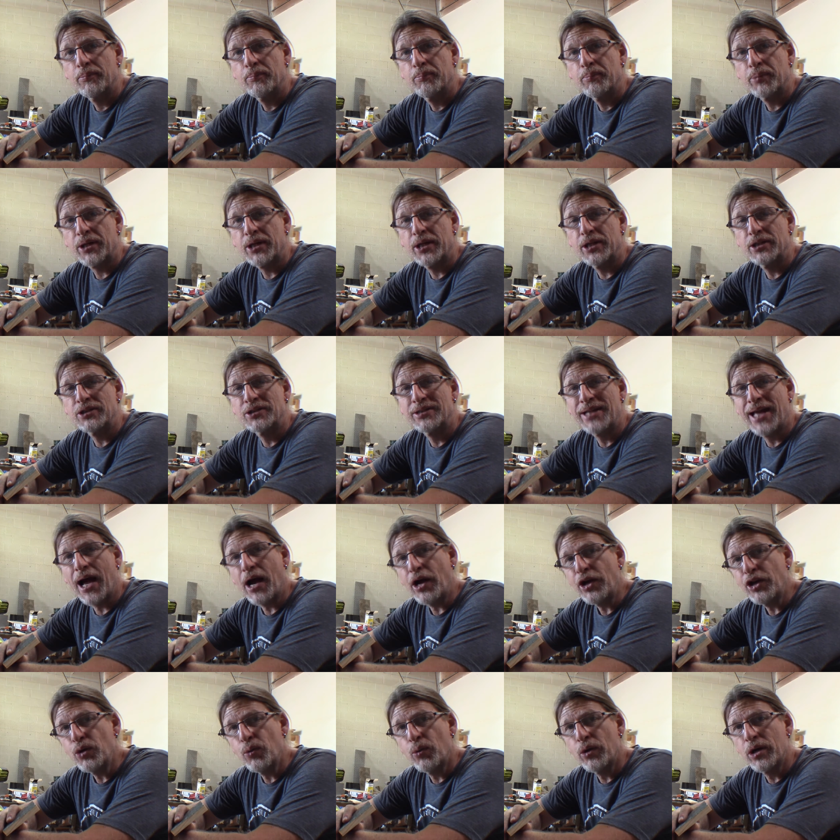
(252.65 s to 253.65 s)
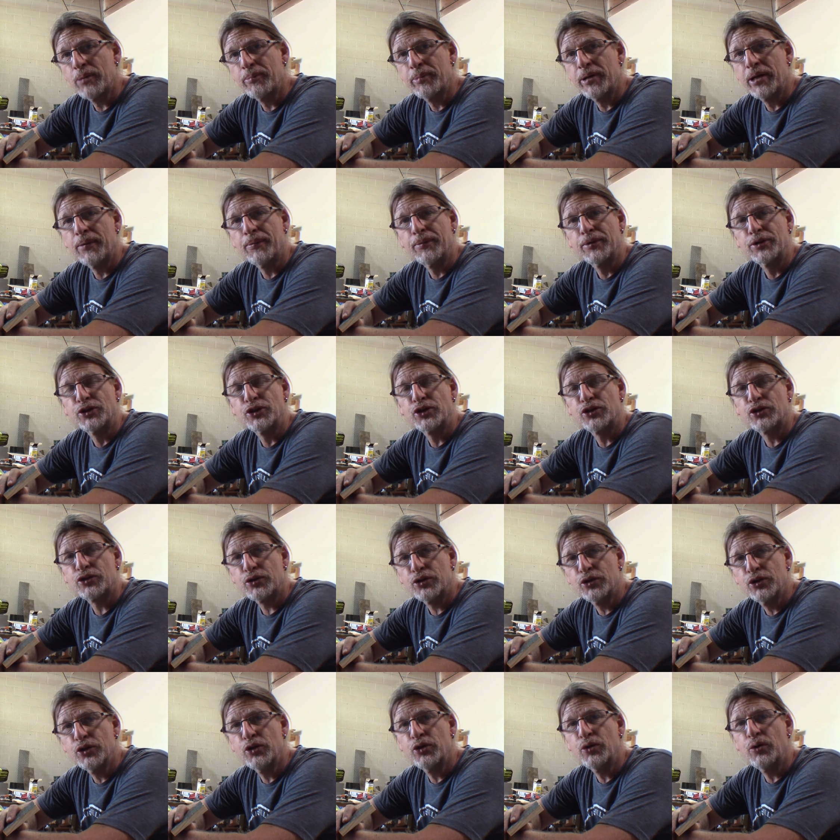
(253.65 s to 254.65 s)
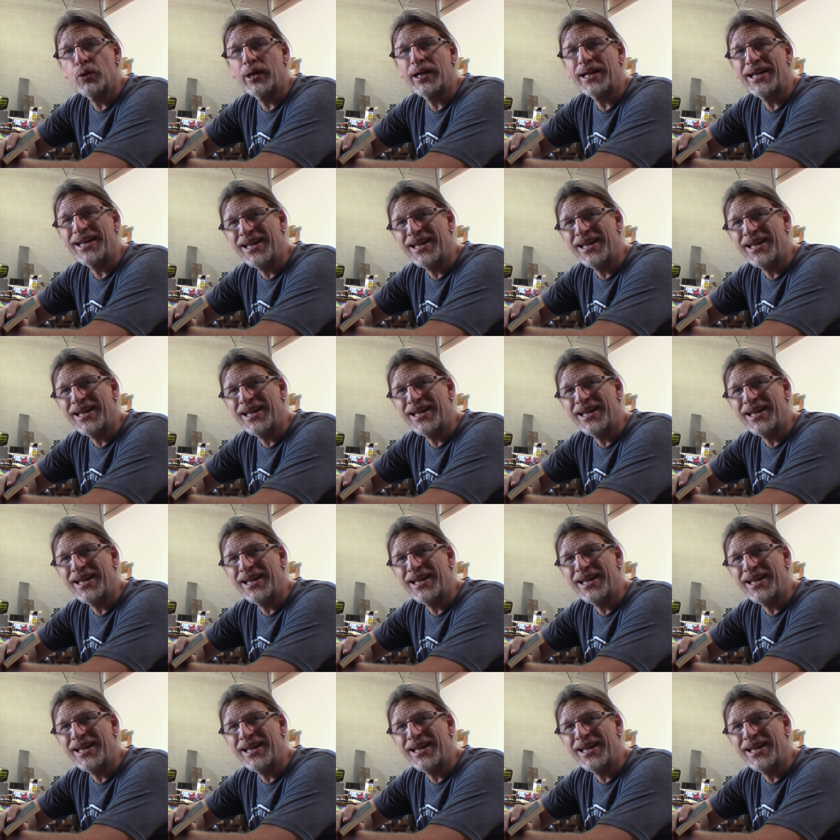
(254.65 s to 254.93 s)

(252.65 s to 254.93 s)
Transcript: because now you want to be able to screw